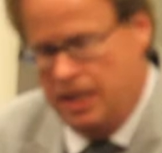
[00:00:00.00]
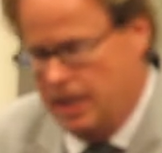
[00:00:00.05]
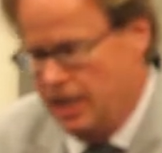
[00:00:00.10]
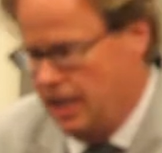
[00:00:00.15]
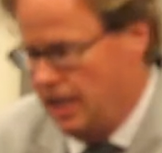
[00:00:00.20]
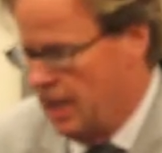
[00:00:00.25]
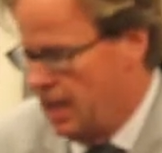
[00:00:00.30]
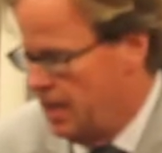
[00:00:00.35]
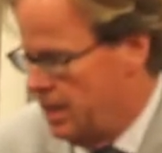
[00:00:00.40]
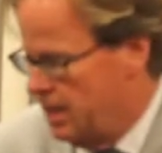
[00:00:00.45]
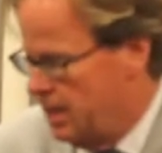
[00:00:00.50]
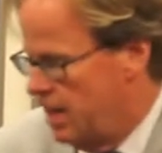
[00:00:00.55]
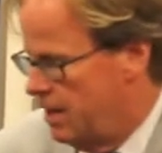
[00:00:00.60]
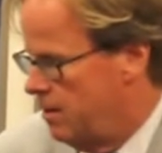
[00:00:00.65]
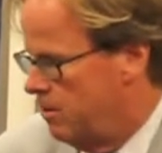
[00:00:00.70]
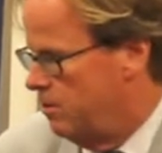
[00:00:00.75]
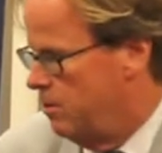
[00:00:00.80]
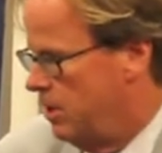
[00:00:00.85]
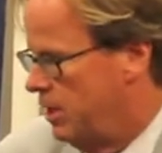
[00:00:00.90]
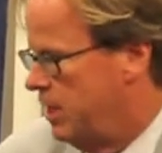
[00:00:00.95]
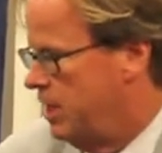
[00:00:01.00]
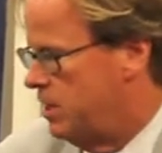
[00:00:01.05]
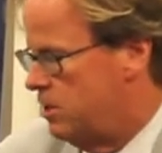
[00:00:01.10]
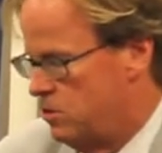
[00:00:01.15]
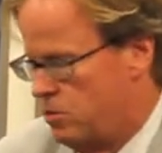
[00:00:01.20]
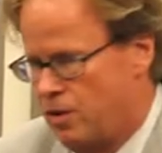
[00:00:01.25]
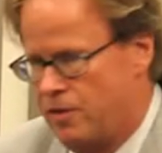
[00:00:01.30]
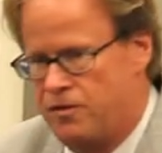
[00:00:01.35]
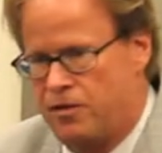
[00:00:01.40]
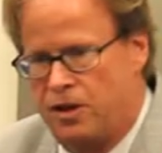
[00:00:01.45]
and uh, they're really a
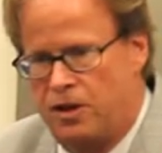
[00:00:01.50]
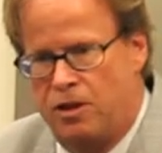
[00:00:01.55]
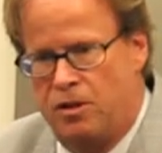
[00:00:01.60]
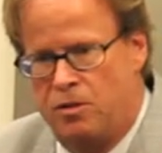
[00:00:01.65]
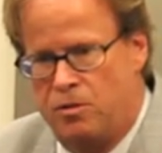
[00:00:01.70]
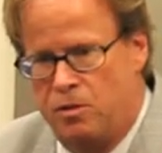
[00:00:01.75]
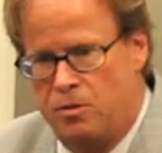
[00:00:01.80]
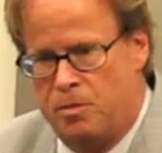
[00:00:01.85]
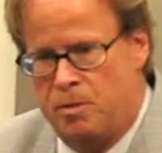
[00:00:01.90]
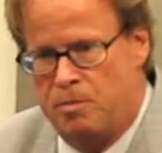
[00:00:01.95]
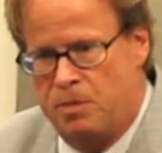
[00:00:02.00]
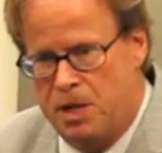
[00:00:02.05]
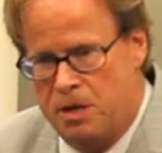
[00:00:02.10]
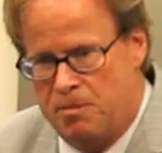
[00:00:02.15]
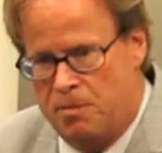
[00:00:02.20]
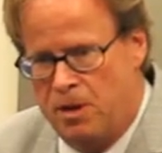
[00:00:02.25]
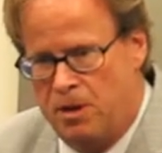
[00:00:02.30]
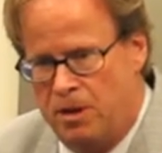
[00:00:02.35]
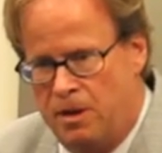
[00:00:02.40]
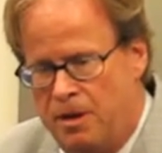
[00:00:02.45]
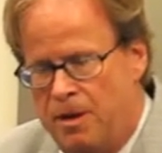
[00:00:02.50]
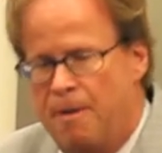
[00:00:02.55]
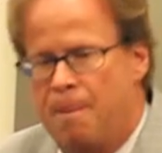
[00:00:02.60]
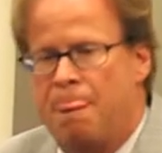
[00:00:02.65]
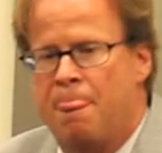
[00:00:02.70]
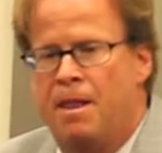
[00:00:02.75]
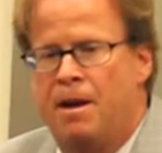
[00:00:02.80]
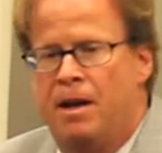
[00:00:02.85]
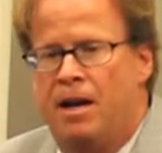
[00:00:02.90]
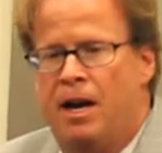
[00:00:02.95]
terrific group of people.
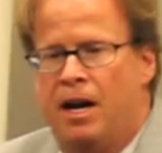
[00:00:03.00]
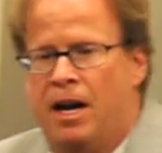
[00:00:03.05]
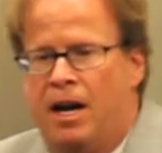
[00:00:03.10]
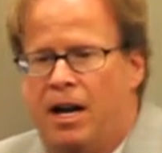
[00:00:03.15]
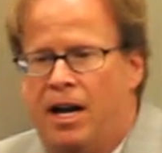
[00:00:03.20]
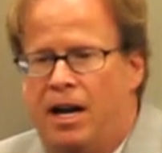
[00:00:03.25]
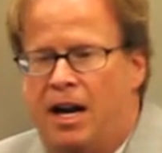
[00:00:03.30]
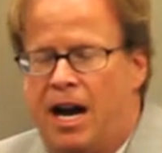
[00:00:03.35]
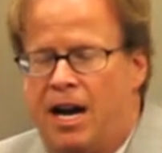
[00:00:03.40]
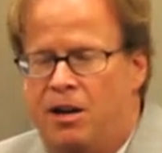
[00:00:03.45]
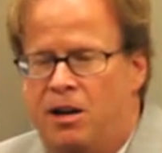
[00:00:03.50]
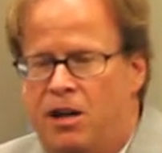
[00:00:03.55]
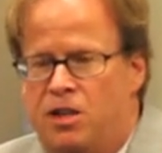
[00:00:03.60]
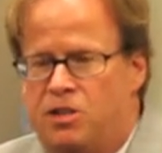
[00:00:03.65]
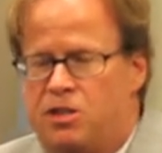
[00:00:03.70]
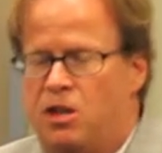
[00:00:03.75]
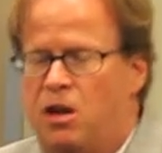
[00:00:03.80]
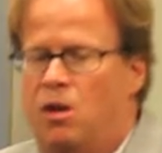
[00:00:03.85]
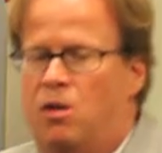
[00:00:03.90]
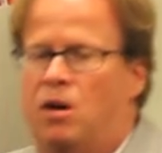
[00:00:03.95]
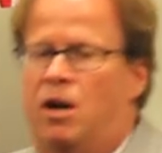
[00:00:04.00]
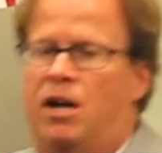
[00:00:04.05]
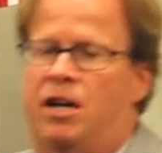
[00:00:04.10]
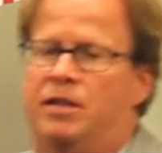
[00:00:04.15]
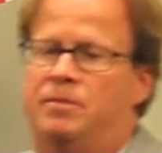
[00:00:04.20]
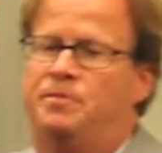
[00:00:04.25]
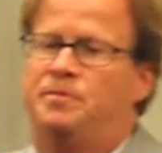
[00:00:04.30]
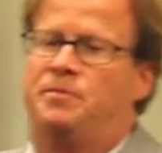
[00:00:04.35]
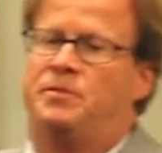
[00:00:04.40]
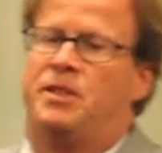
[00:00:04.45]
Uh, I'd also
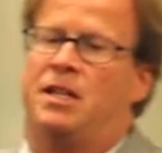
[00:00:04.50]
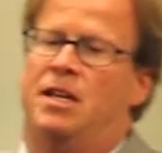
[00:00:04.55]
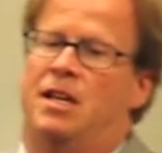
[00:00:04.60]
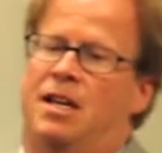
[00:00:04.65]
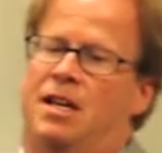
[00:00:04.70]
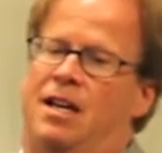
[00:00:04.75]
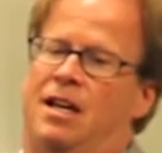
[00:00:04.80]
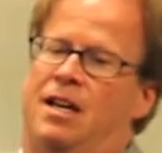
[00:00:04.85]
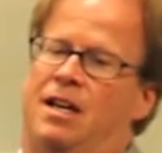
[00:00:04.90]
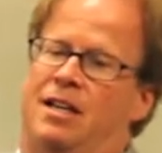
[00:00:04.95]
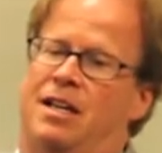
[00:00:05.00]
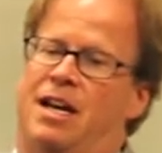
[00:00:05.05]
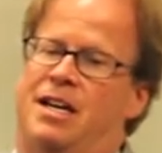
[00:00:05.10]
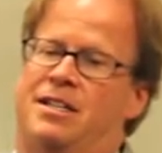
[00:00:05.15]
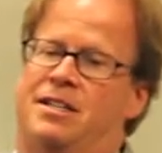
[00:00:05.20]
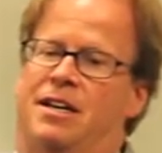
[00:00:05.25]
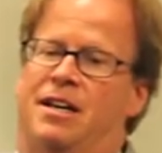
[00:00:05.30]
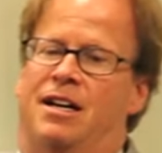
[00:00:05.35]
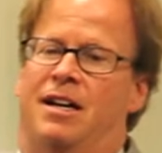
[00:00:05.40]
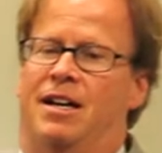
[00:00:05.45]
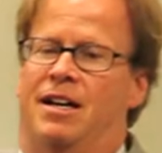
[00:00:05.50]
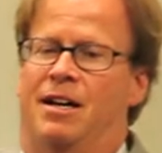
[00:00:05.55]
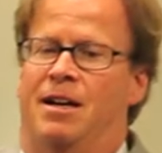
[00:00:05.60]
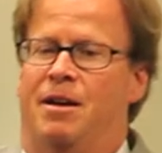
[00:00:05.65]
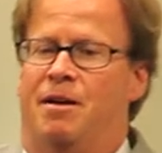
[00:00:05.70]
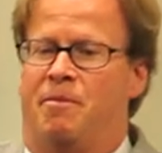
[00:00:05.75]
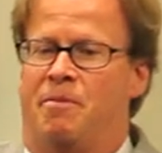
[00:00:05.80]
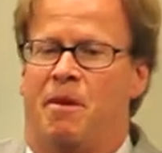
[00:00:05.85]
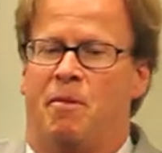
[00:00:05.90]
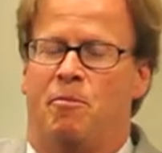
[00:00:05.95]
um, like
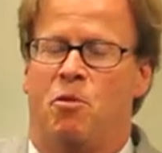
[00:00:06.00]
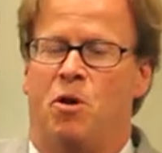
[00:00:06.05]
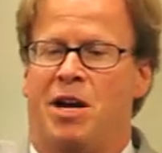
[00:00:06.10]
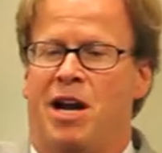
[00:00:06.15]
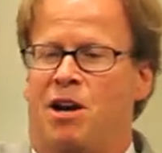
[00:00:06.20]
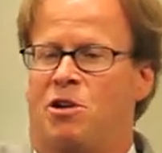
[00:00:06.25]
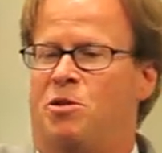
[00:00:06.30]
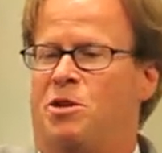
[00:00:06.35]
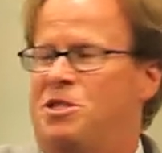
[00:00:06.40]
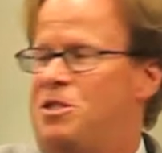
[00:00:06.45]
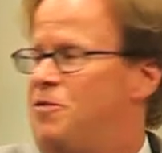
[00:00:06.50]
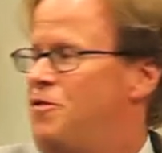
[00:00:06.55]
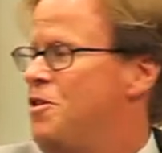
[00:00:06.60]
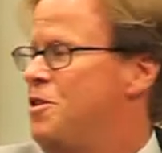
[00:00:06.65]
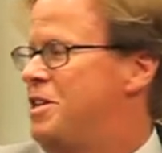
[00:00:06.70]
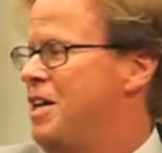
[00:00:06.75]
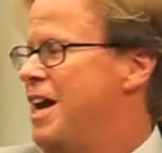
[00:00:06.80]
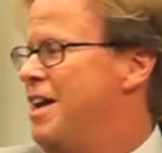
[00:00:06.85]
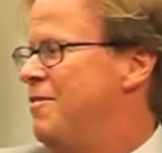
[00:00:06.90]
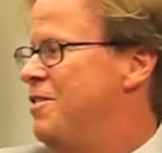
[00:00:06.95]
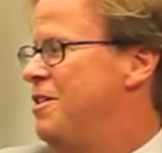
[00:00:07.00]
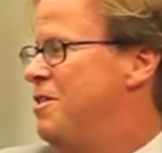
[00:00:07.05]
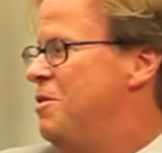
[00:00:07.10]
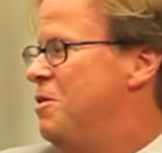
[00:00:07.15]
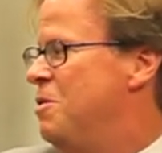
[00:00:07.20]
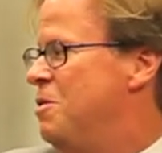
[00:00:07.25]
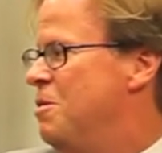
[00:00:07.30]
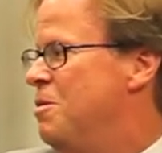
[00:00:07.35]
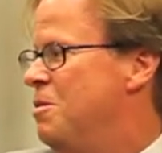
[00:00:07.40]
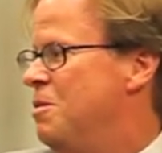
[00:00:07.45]
to point out Christopher David
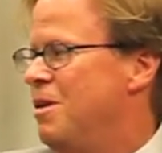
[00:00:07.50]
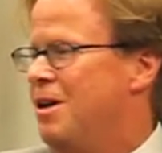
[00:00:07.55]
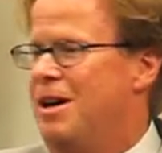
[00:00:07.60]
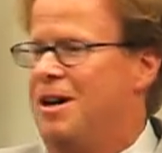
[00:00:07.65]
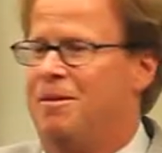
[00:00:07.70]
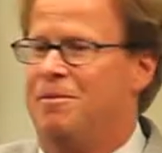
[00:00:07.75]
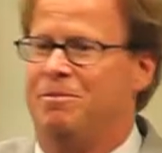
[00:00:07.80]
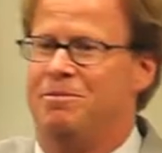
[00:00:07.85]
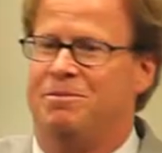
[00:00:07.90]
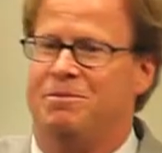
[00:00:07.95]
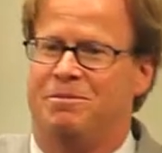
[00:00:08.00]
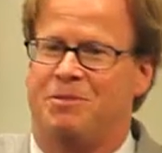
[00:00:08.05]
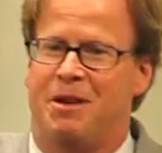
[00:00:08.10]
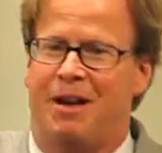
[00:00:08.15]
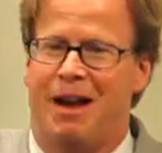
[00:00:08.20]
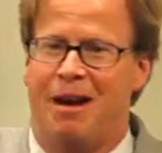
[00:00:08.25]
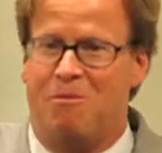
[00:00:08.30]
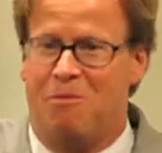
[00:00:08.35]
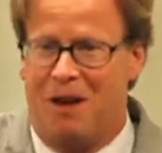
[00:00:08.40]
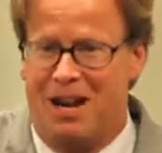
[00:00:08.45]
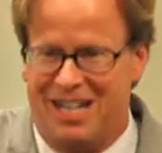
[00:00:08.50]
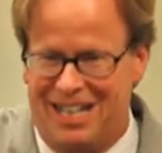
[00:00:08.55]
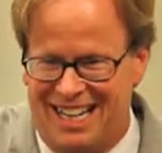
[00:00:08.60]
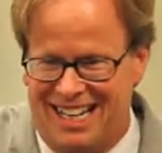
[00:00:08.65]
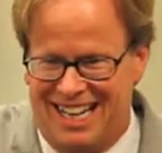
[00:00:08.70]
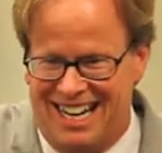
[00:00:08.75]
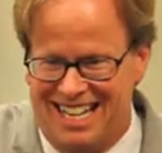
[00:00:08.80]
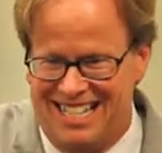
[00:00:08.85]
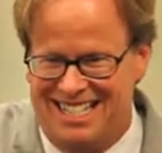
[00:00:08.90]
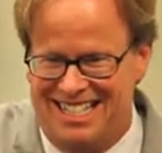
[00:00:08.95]
who um, I'm running
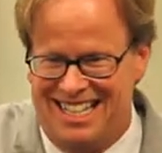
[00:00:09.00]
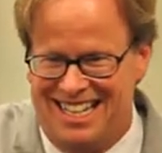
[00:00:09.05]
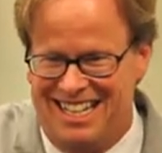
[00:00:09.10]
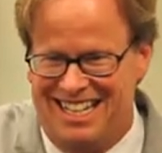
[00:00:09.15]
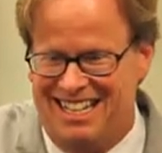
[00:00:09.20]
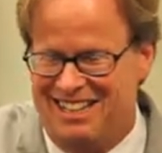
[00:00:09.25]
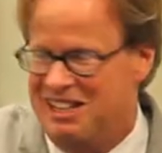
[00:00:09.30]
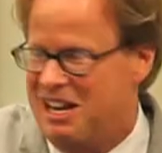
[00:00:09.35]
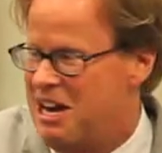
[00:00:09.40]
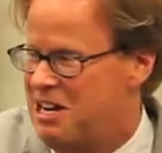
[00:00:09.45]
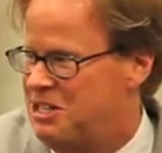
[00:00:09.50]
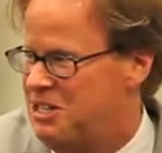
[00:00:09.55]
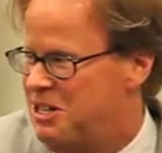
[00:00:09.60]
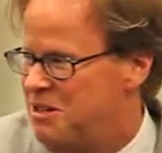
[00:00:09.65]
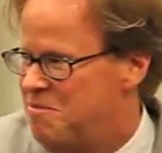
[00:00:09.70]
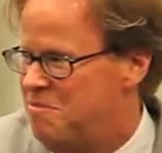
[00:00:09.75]
against in the election